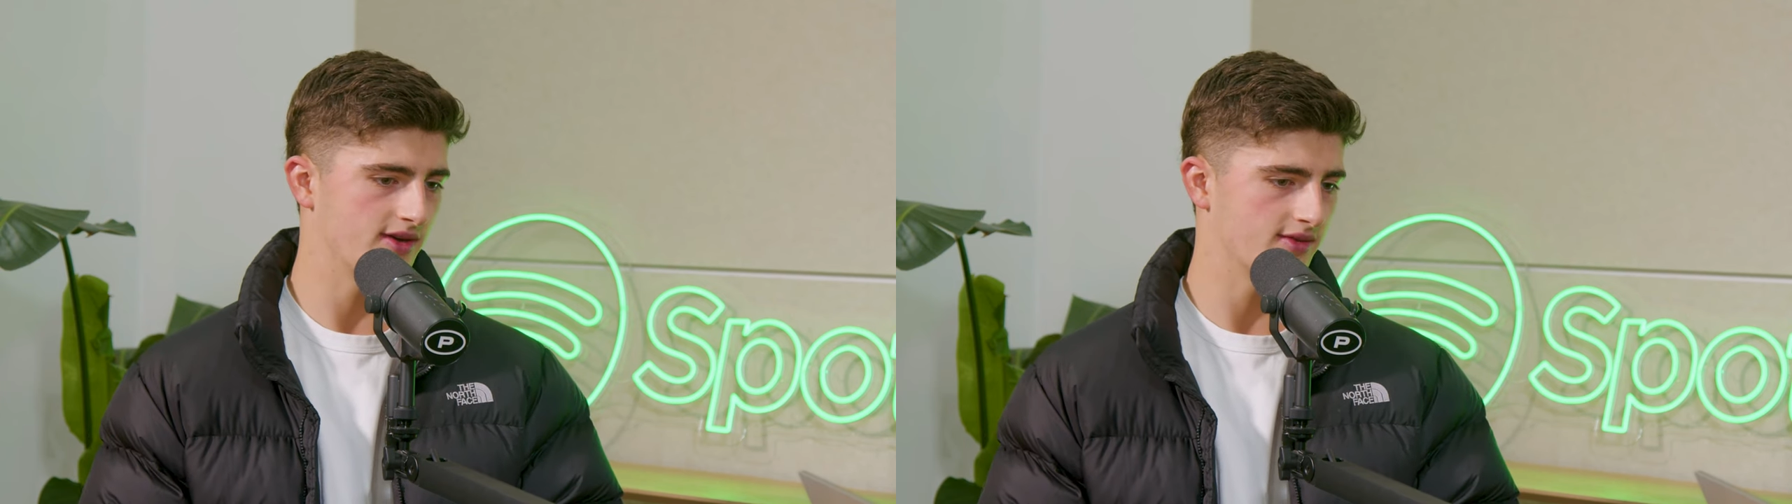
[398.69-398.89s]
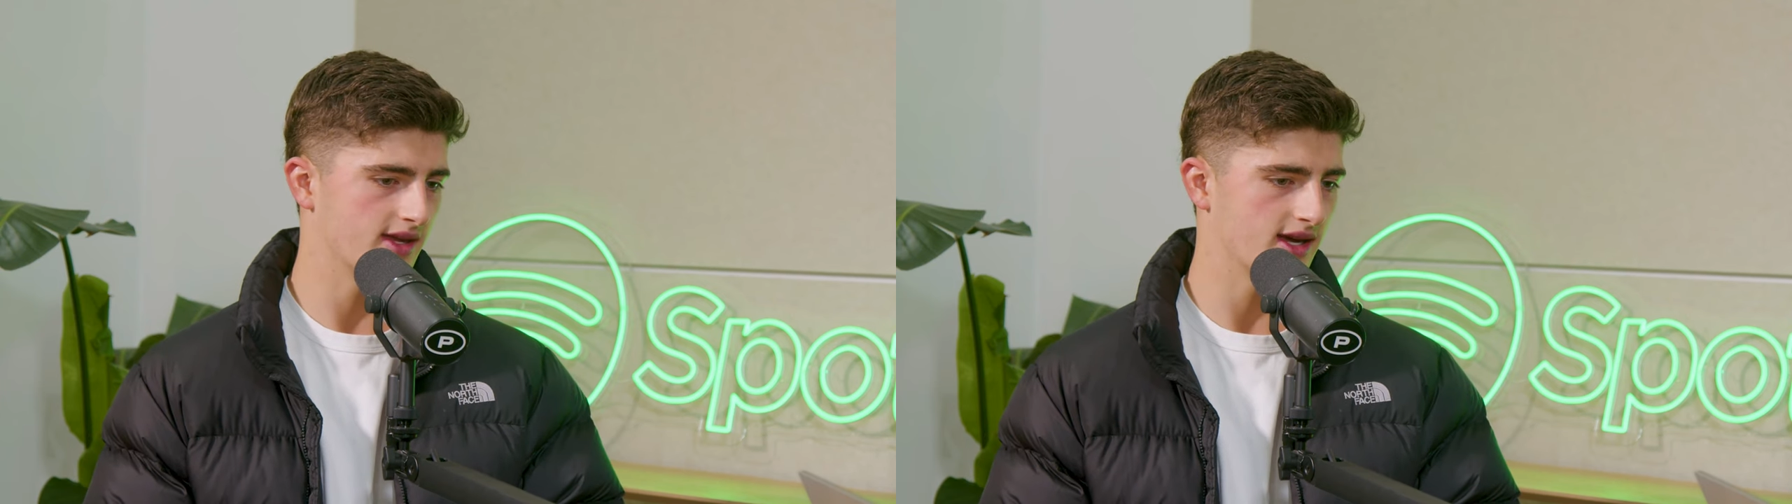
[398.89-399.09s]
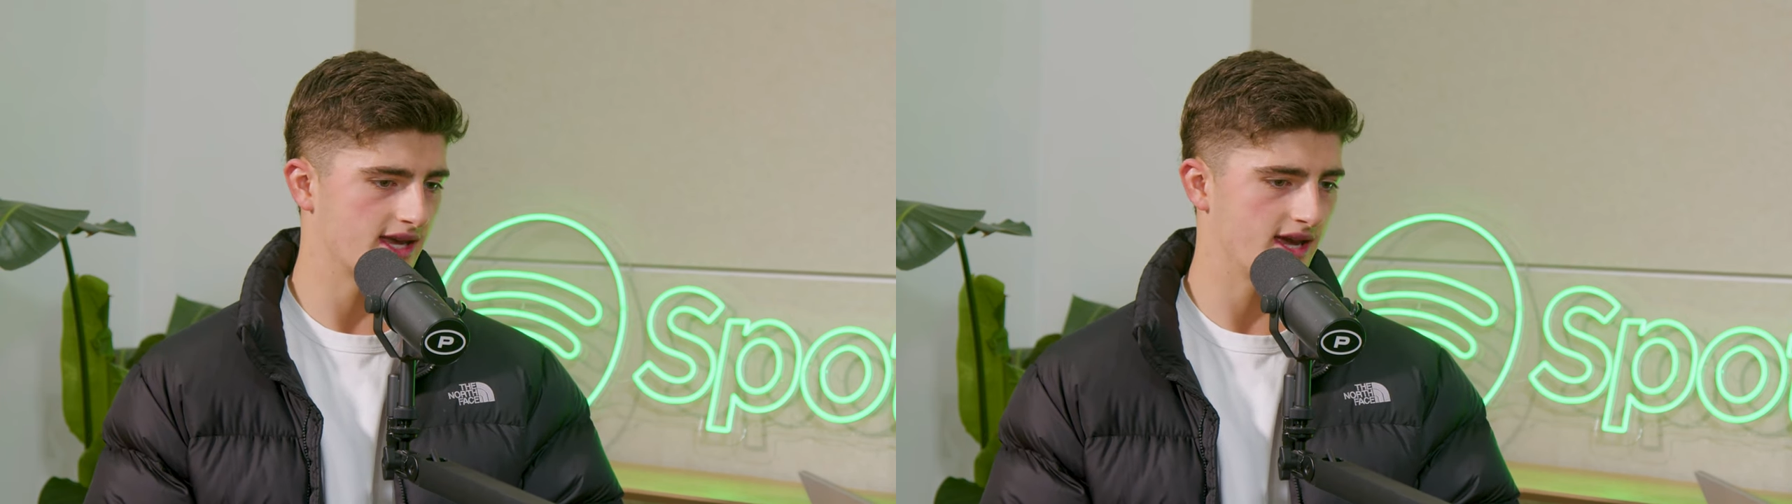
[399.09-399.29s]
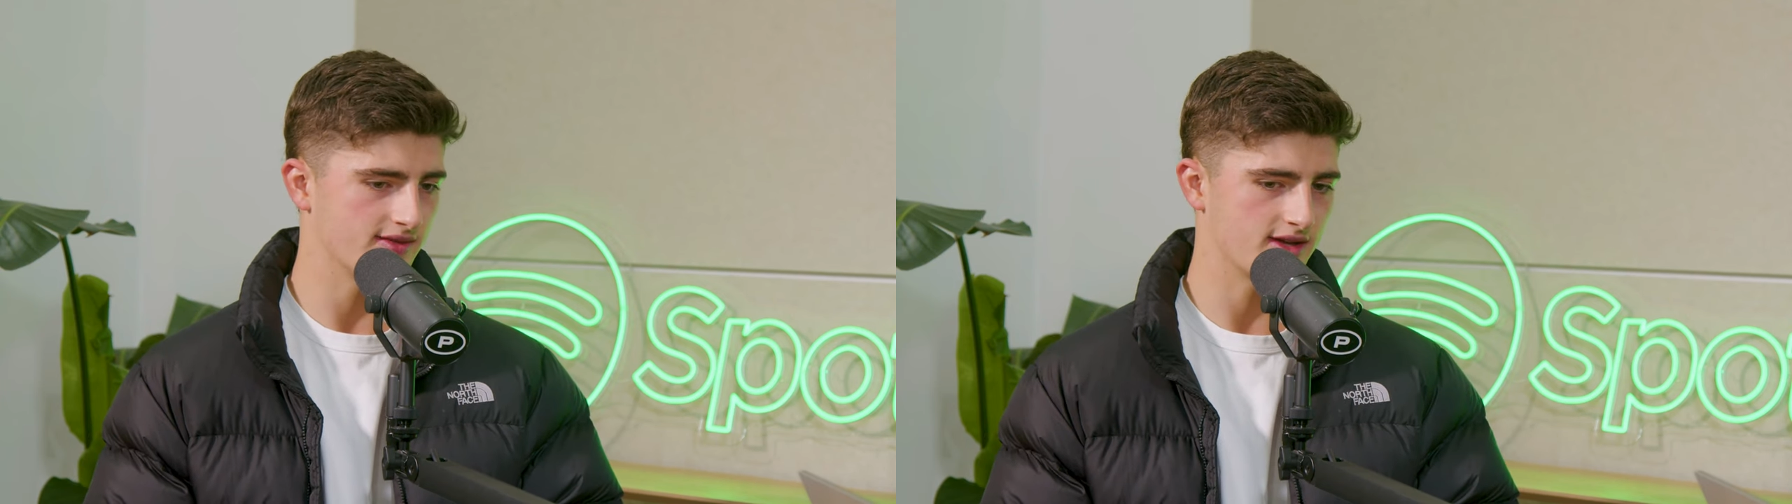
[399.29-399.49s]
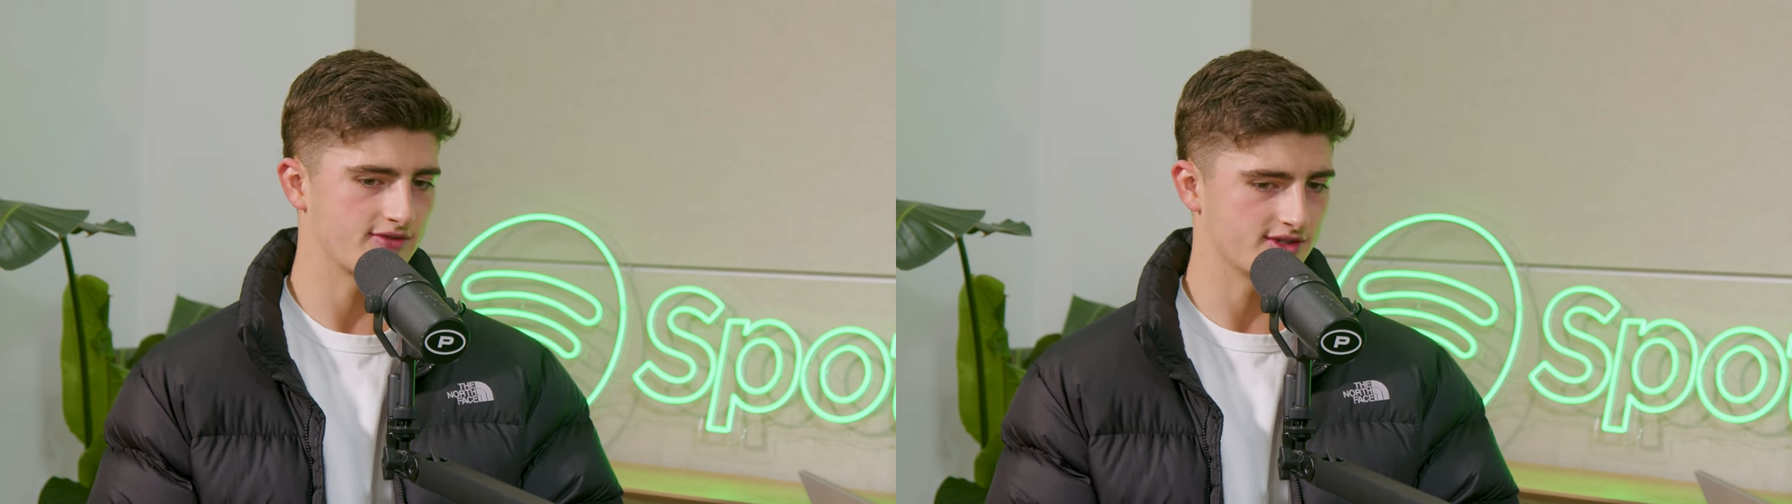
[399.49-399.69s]
everything I
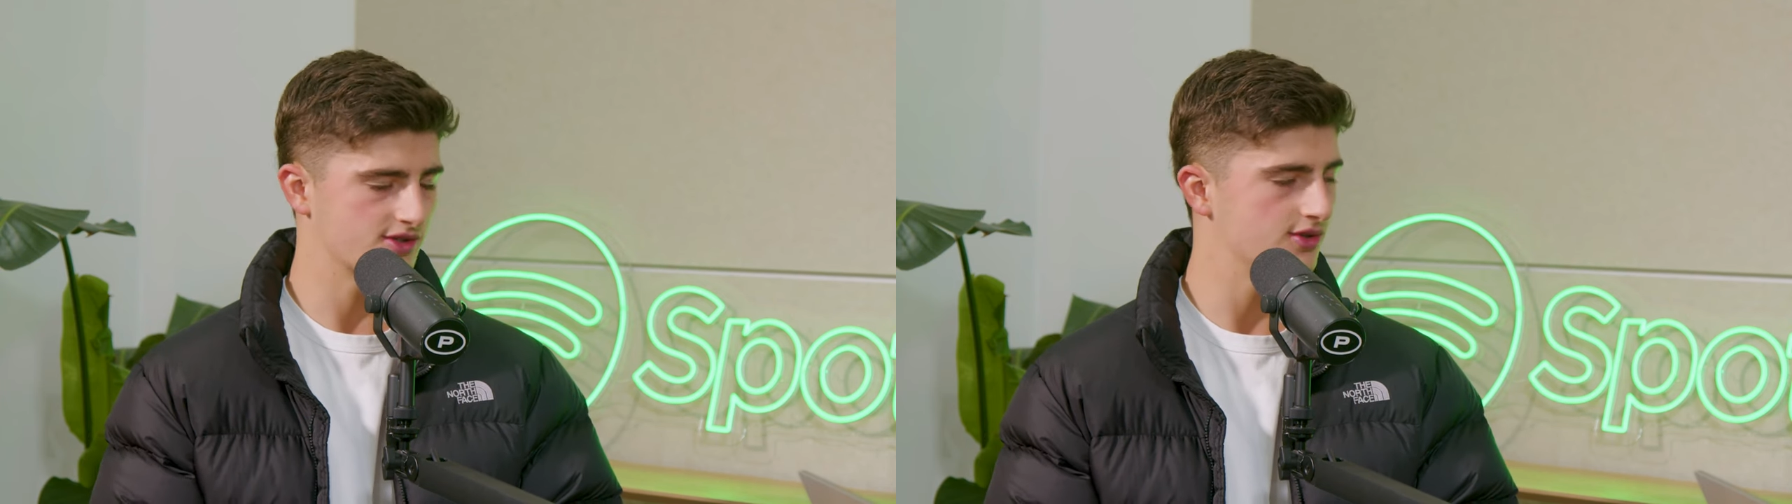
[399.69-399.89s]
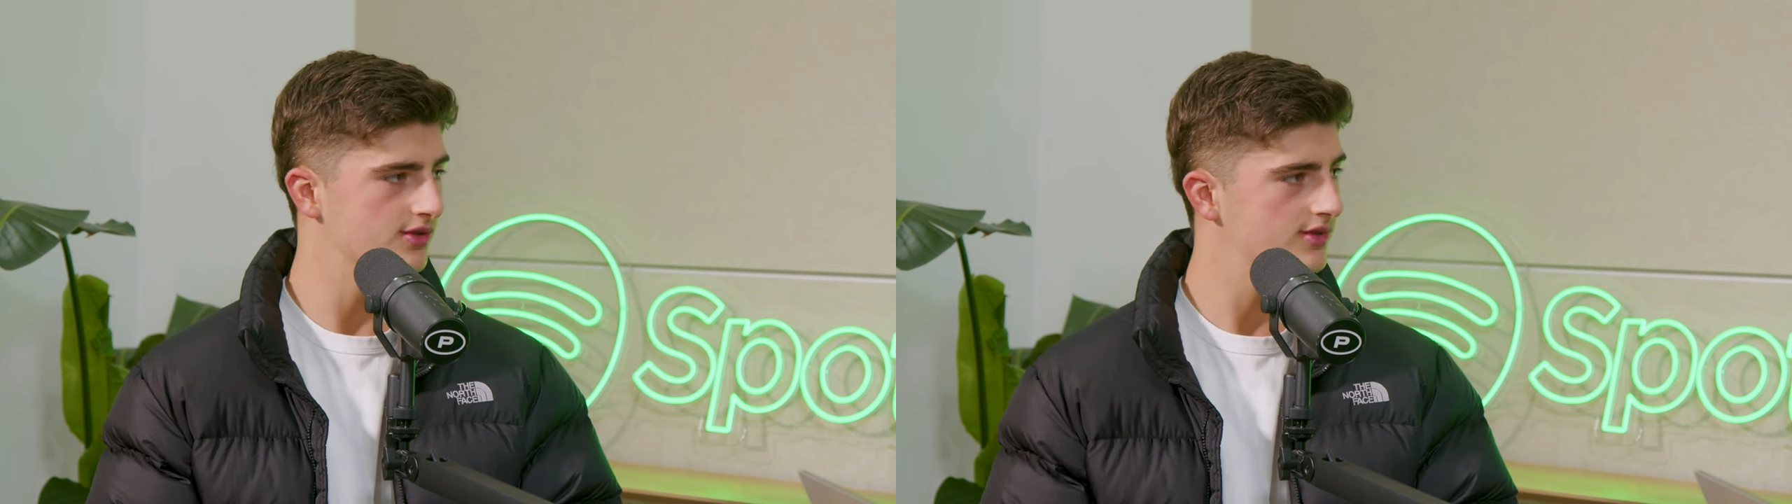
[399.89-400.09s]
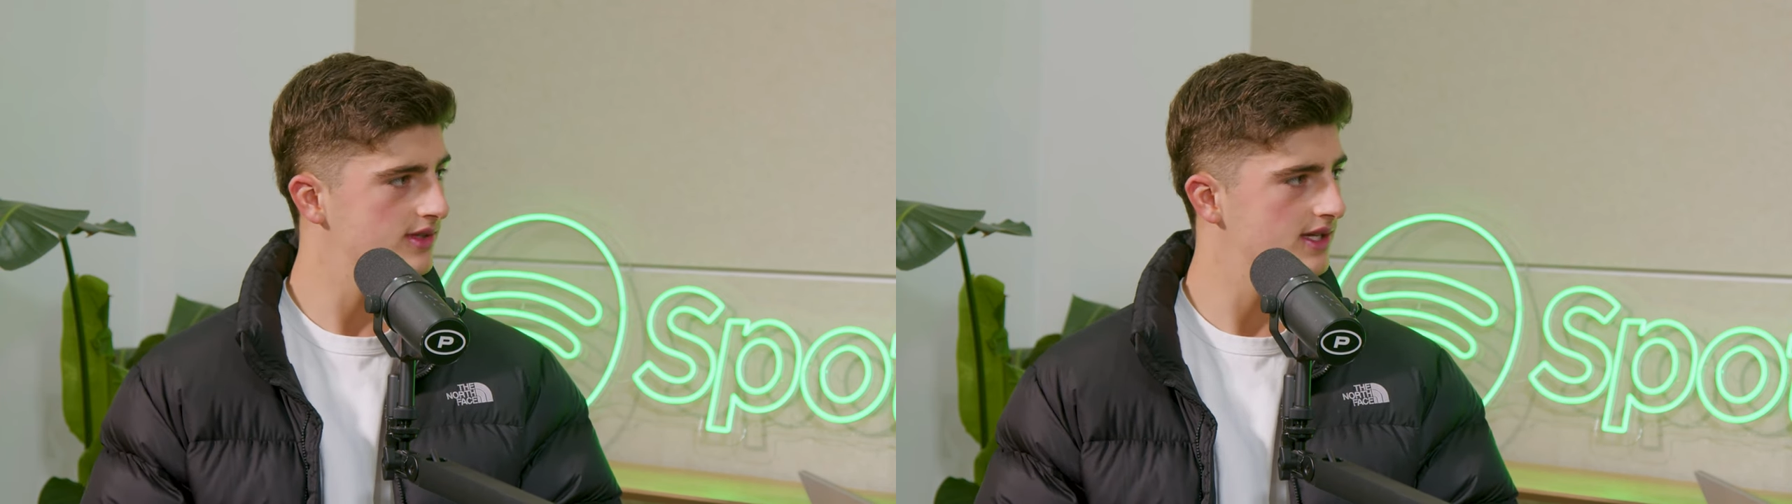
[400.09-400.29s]
can like for school.